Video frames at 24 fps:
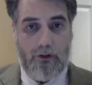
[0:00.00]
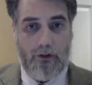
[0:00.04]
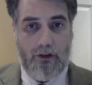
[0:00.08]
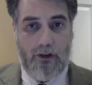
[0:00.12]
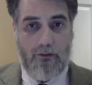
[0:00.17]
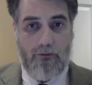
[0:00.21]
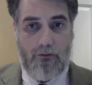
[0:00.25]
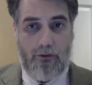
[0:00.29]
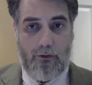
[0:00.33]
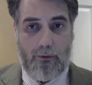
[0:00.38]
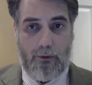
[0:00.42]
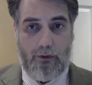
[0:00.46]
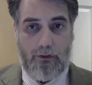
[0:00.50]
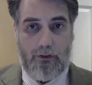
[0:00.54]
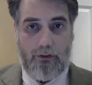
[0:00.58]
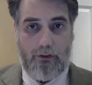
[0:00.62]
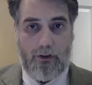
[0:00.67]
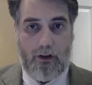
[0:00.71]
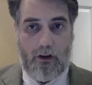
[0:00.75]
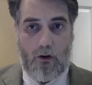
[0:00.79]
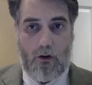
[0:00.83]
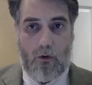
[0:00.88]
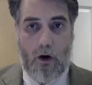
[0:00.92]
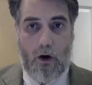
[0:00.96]
which
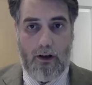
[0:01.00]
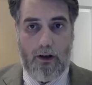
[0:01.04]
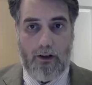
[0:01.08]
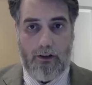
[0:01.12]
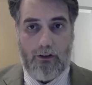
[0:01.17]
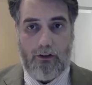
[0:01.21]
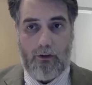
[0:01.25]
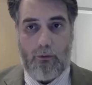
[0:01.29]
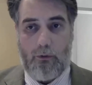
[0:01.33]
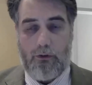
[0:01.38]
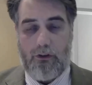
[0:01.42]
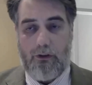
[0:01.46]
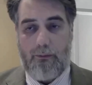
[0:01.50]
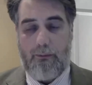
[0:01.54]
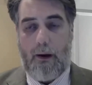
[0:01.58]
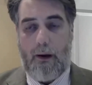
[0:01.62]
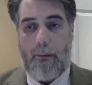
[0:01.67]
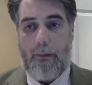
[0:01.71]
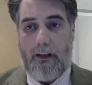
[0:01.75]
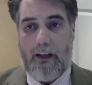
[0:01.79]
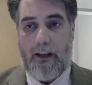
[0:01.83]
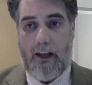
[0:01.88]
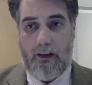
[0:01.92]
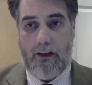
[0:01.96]
influenced Aquinas was the
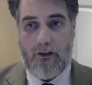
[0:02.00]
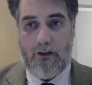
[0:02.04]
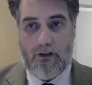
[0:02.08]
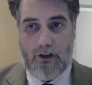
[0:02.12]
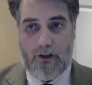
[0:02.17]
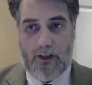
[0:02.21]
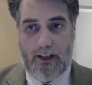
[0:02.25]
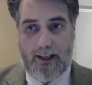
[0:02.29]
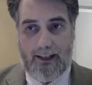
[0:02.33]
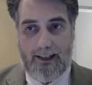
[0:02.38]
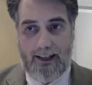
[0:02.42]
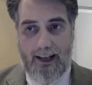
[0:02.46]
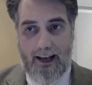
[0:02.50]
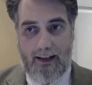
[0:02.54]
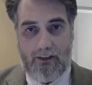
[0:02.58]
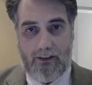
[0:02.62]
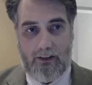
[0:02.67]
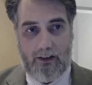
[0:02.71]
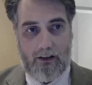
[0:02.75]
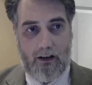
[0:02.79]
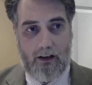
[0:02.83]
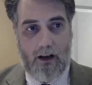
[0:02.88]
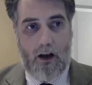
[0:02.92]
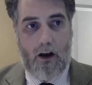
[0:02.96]
publication in
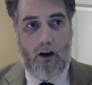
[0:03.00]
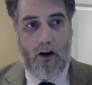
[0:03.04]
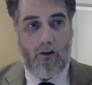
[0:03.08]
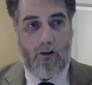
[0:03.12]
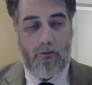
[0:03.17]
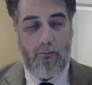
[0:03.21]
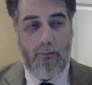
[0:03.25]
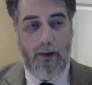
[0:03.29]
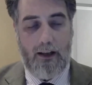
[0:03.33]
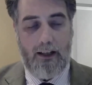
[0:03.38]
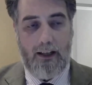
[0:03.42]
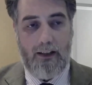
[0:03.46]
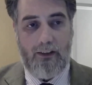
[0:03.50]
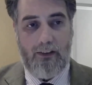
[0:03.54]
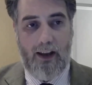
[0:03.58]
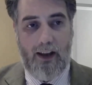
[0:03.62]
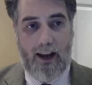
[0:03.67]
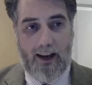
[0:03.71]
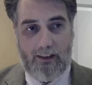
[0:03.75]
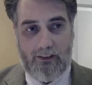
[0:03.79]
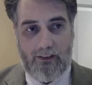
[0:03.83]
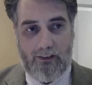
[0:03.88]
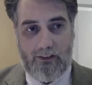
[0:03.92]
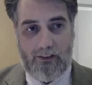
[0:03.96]
Latin of many
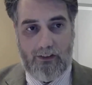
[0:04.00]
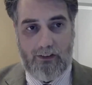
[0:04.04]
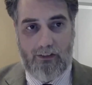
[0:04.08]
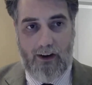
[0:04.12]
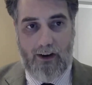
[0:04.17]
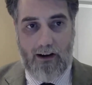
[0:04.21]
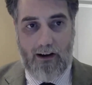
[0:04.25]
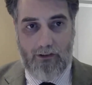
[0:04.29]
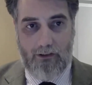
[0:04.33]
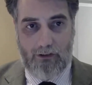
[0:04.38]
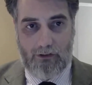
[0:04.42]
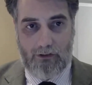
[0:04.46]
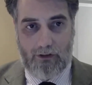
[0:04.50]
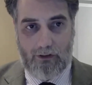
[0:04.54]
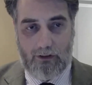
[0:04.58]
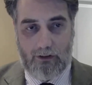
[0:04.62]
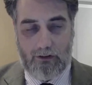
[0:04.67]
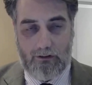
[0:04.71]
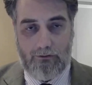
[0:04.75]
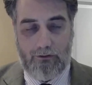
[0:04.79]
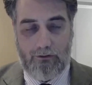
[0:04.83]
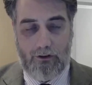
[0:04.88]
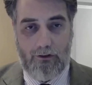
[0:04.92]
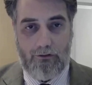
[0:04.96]
texts of
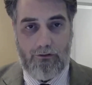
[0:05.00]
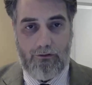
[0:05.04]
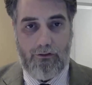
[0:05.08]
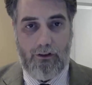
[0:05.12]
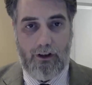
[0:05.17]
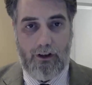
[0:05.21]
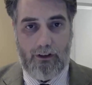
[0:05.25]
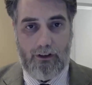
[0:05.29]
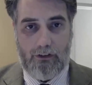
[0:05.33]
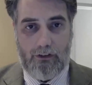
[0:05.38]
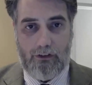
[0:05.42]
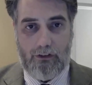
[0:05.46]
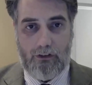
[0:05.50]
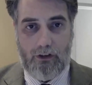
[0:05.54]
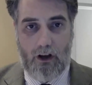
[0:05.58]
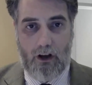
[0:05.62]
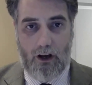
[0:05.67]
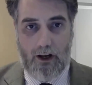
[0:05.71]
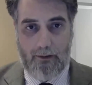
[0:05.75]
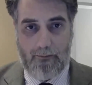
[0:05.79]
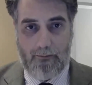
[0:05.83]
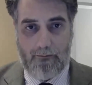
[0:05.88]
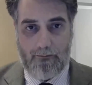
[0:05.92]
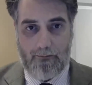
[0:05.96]
Aristotle for the first
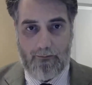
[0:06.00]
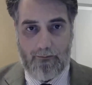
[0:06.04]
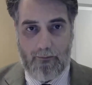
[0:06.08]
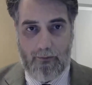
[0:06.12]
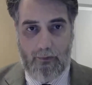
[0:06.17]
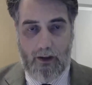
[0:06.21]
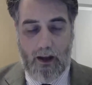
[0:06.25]
time.